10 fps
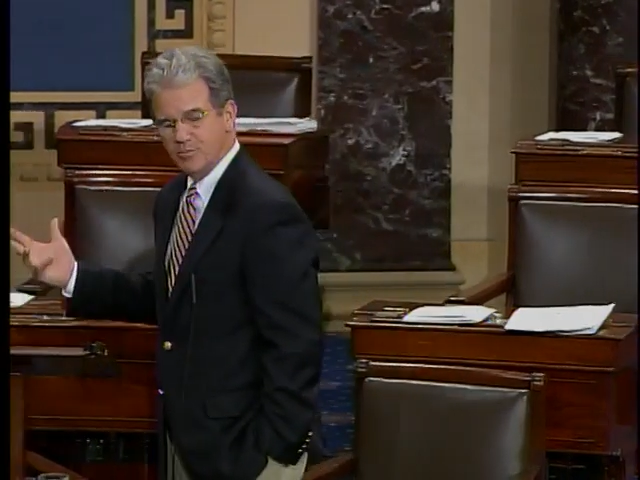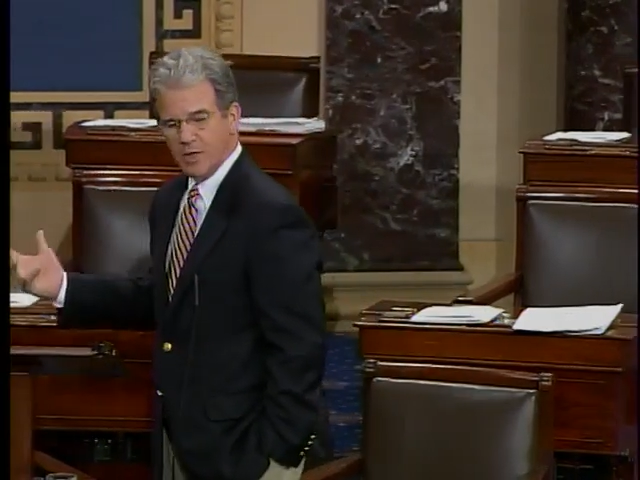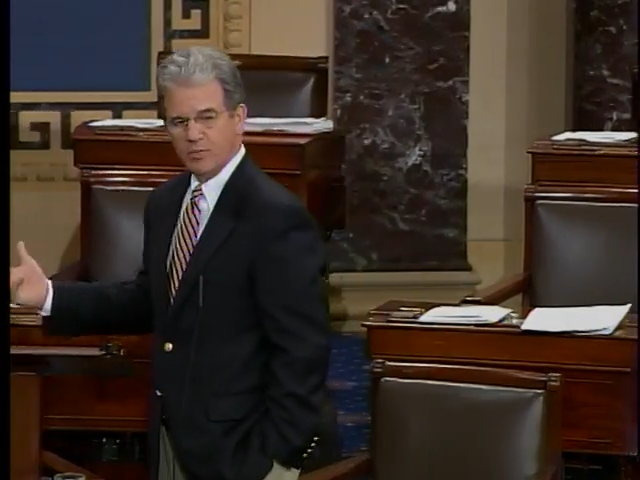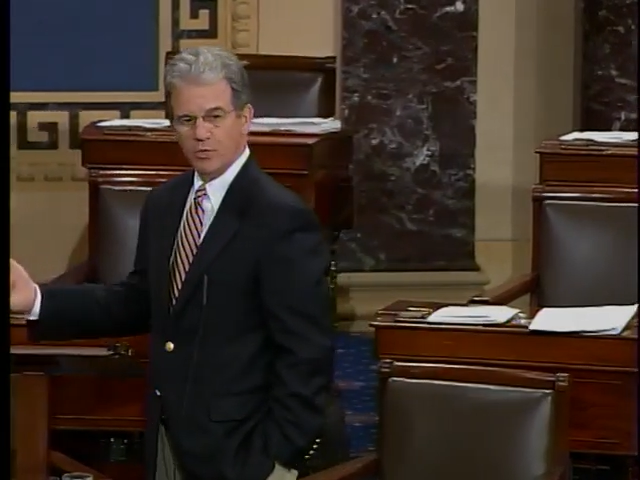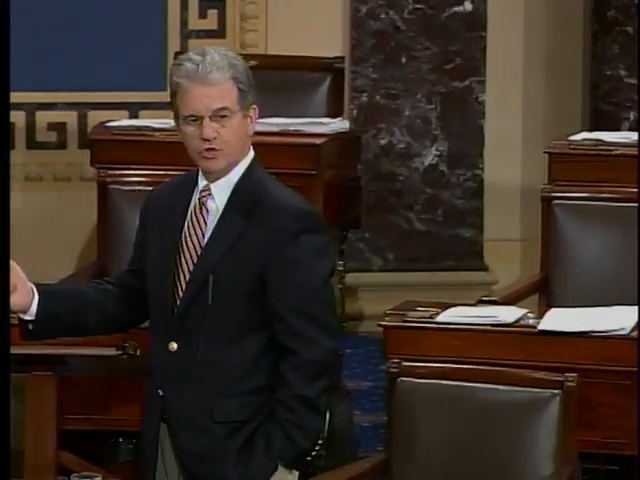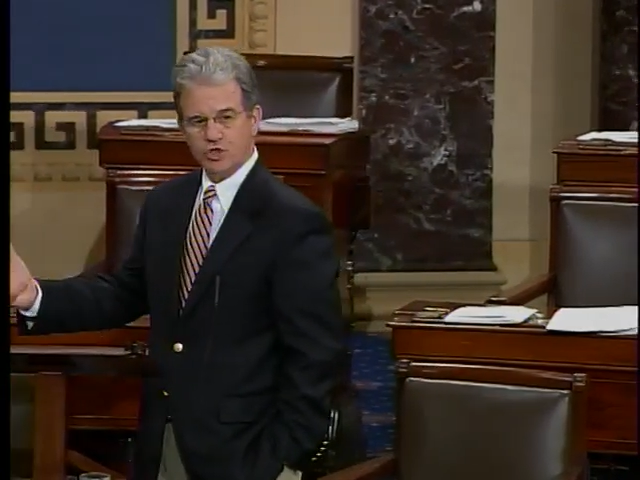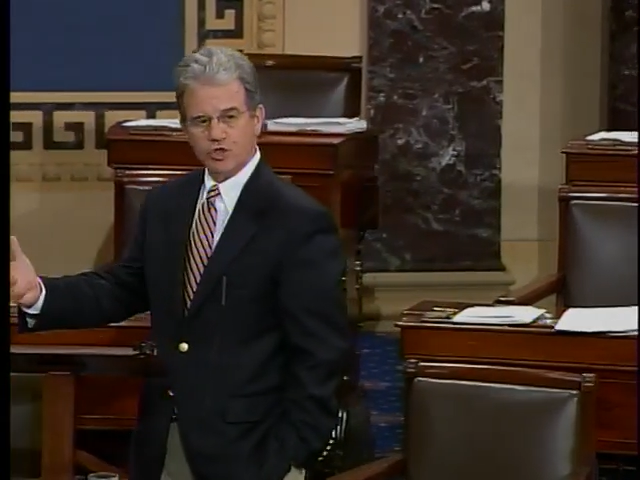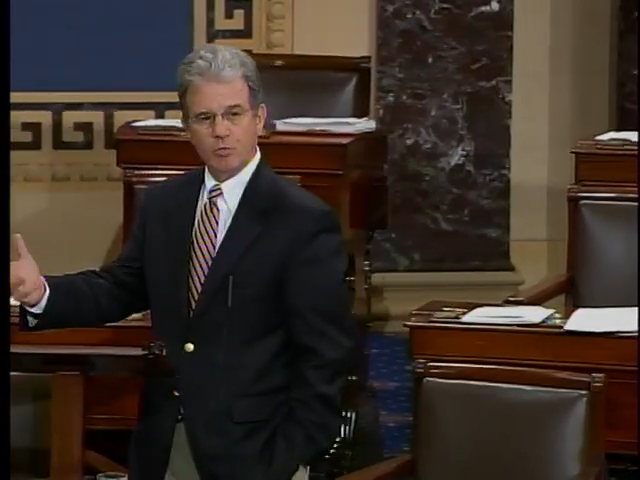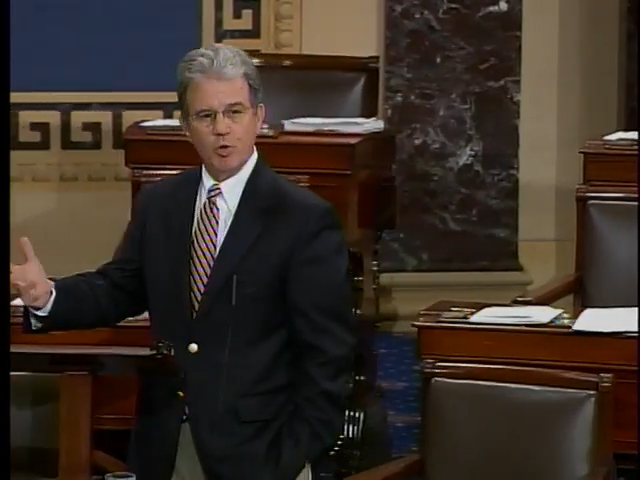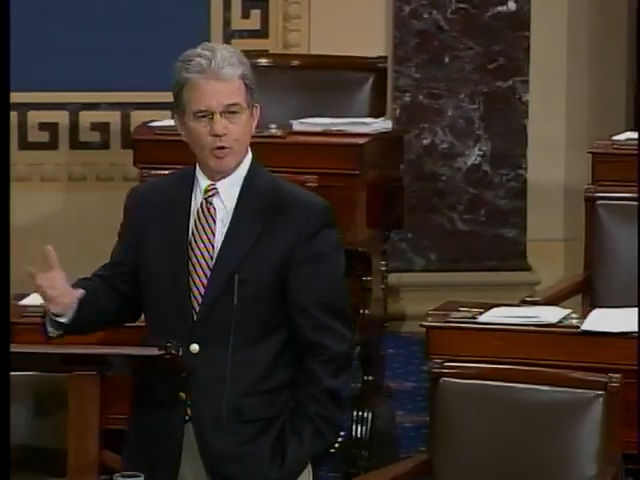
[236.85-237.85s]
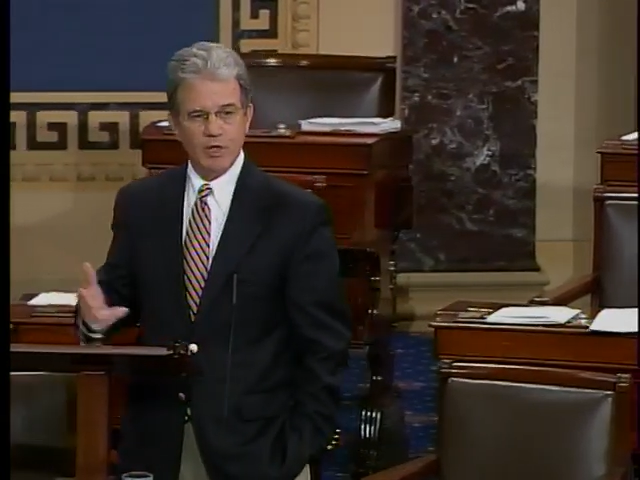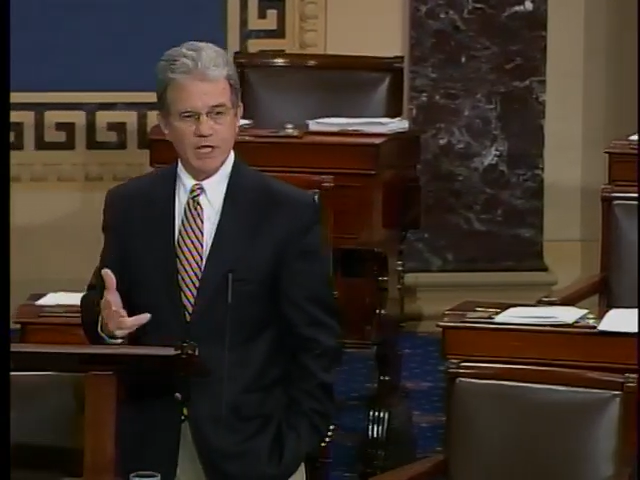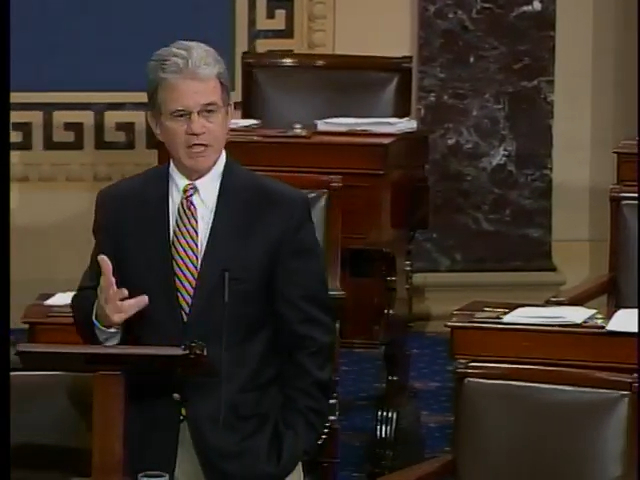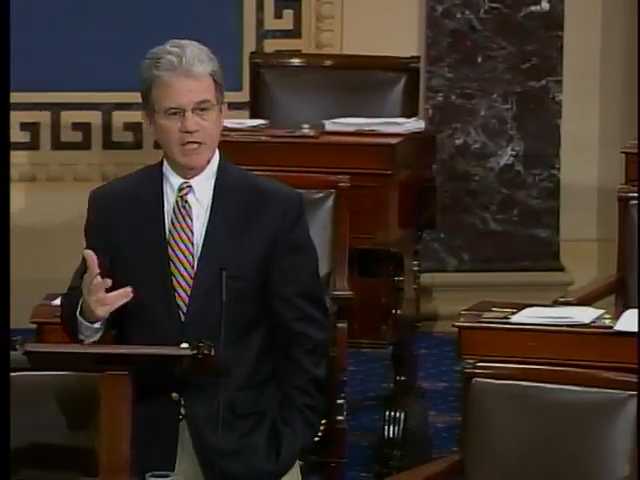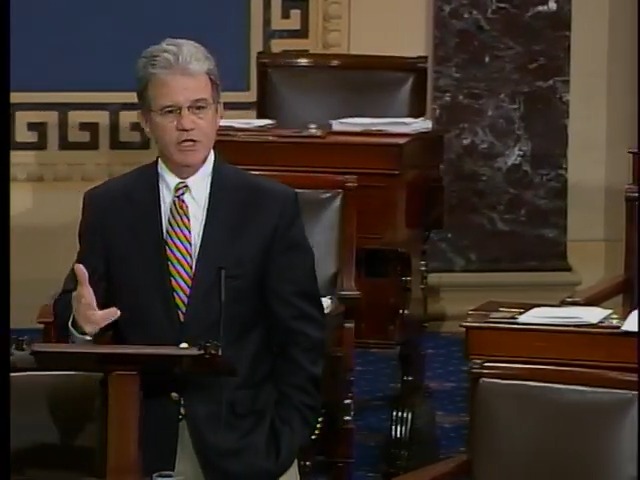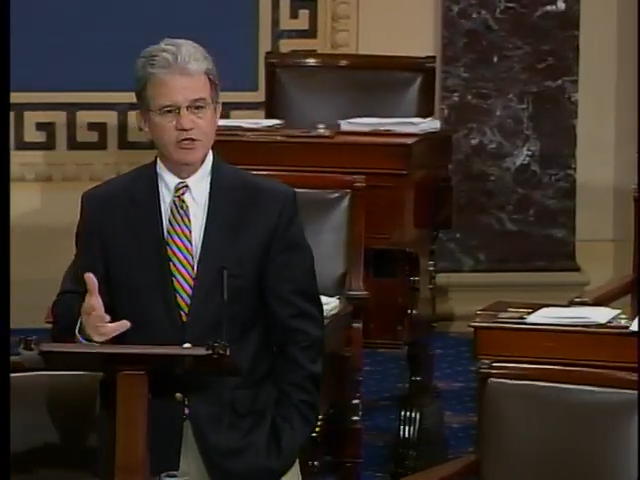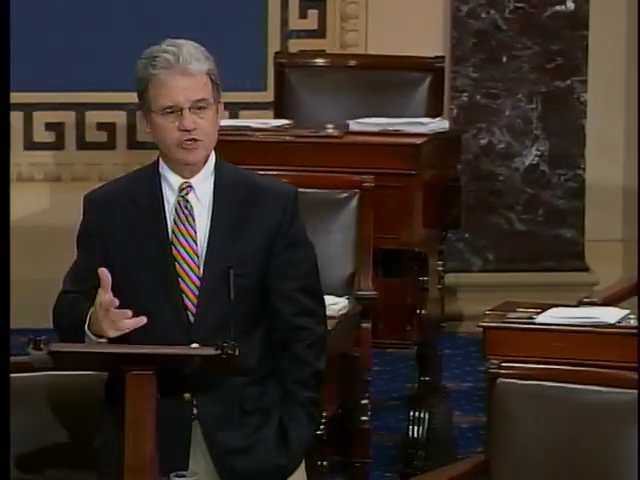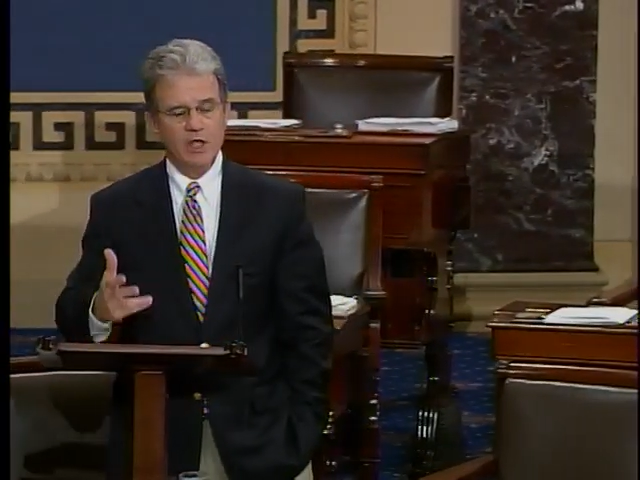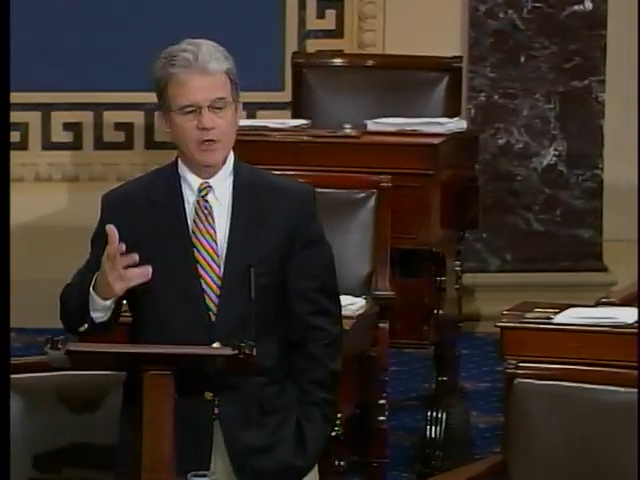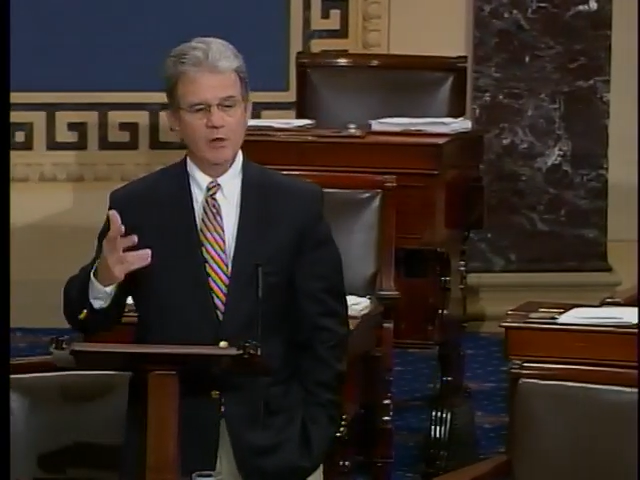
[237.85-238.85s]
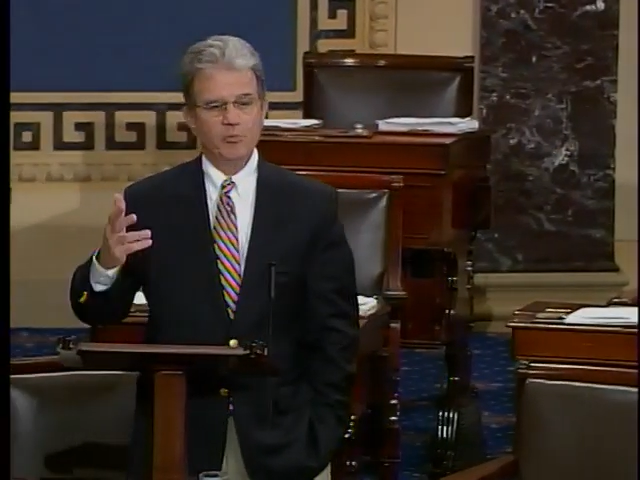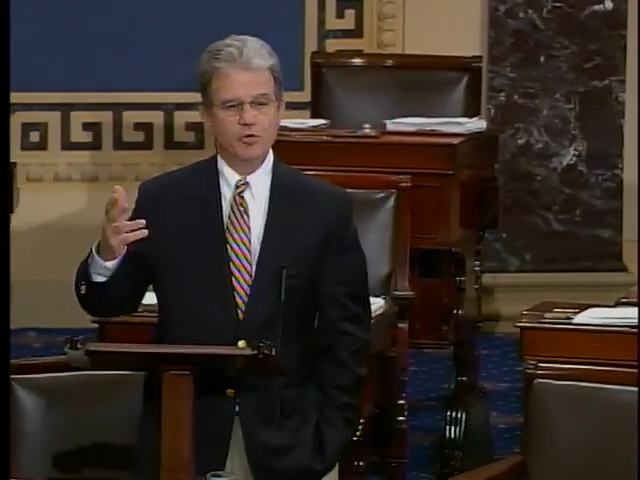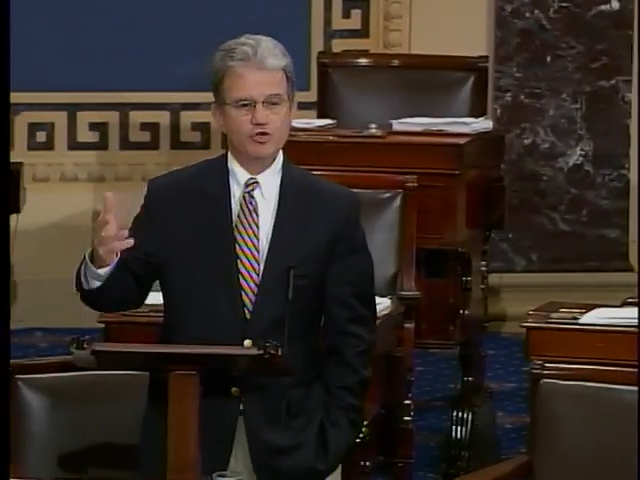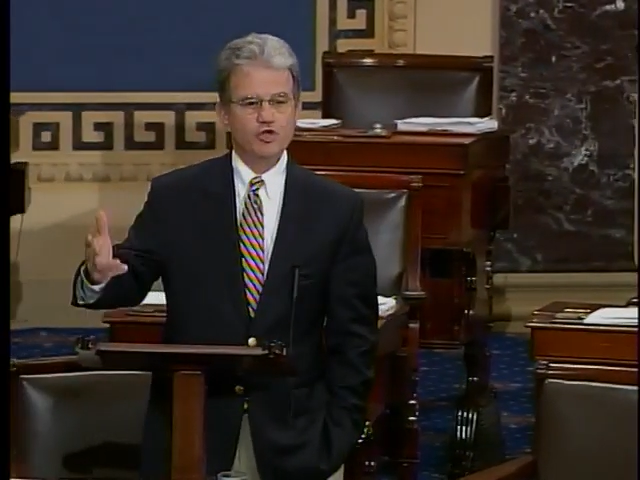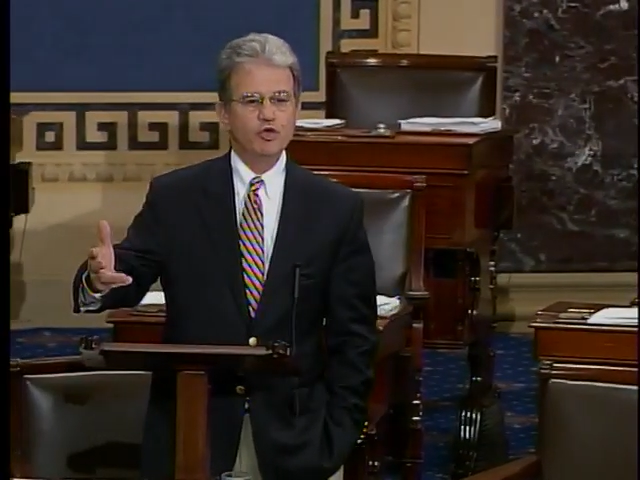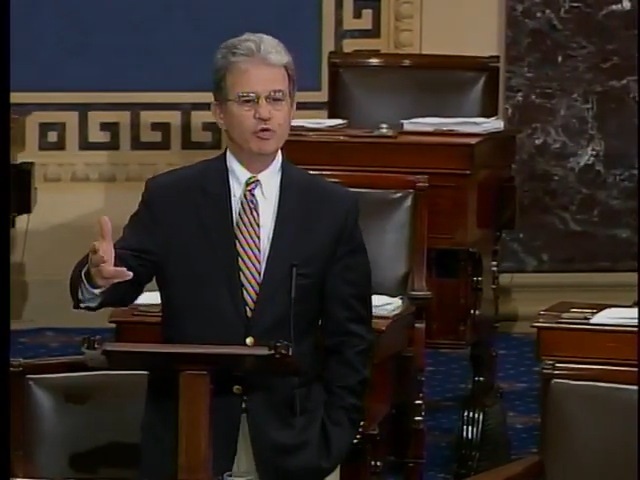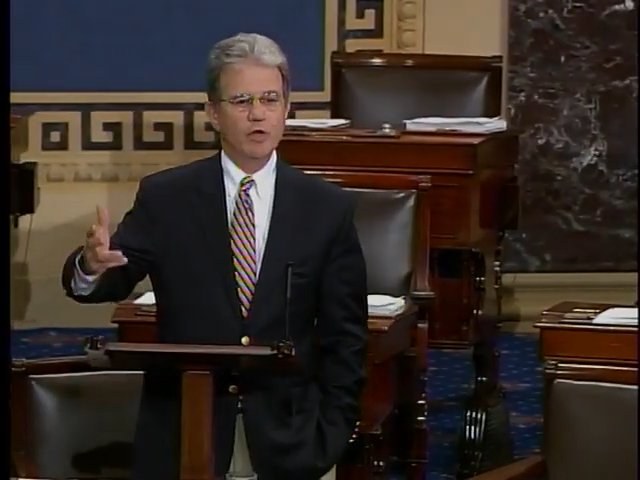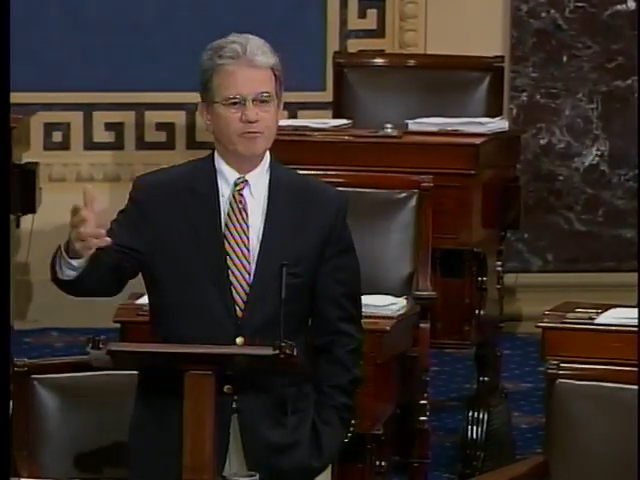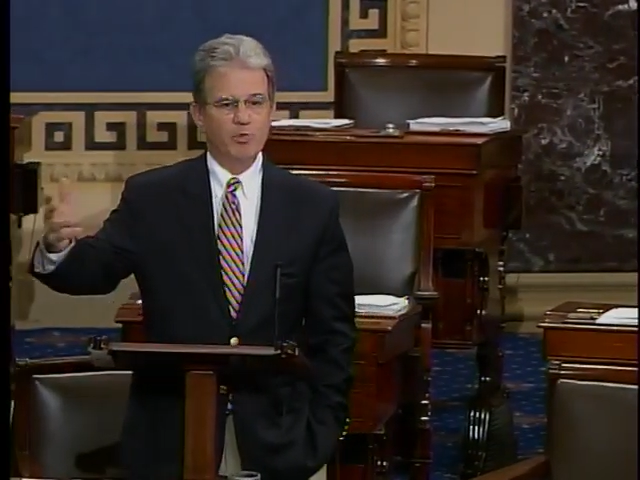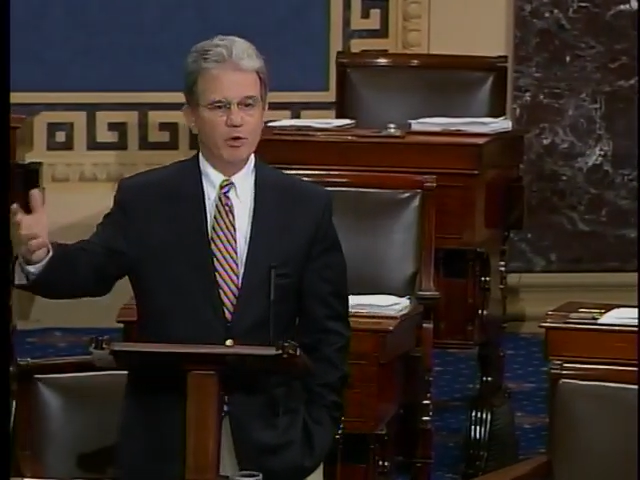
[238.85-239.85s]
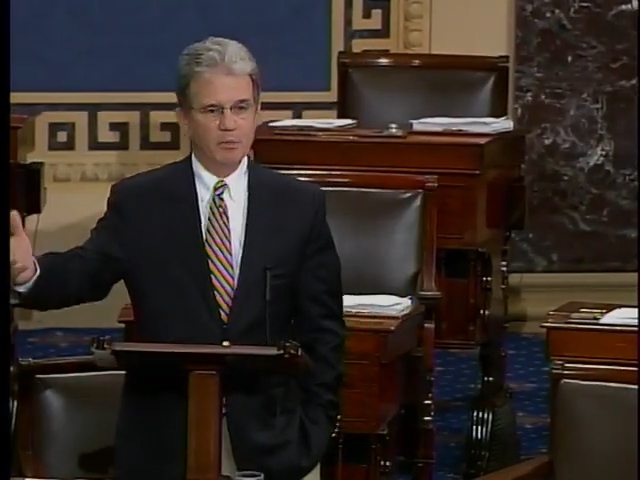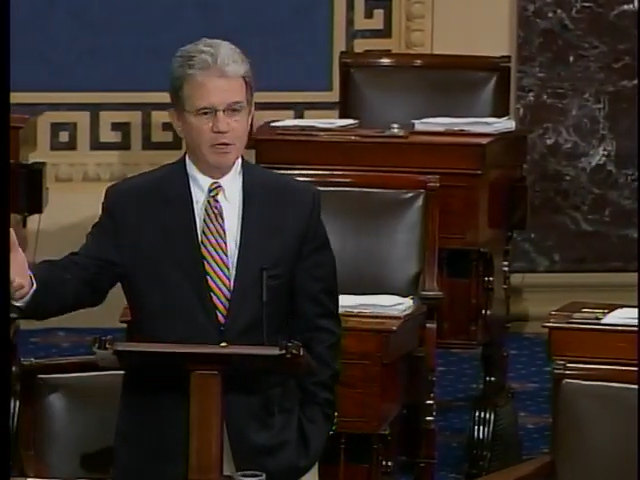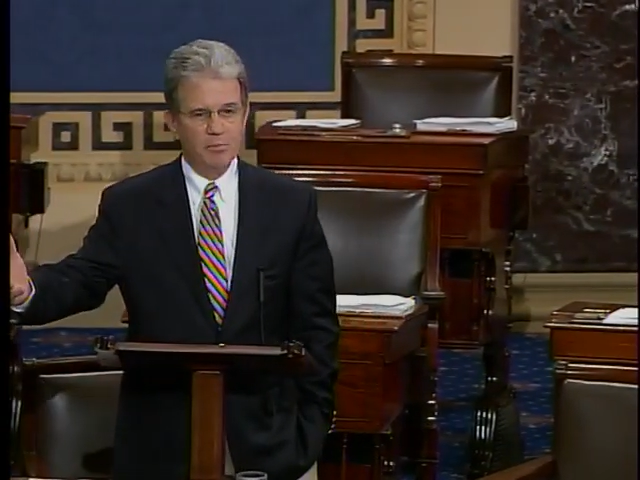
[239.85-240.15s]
people to support his pursuit of permanent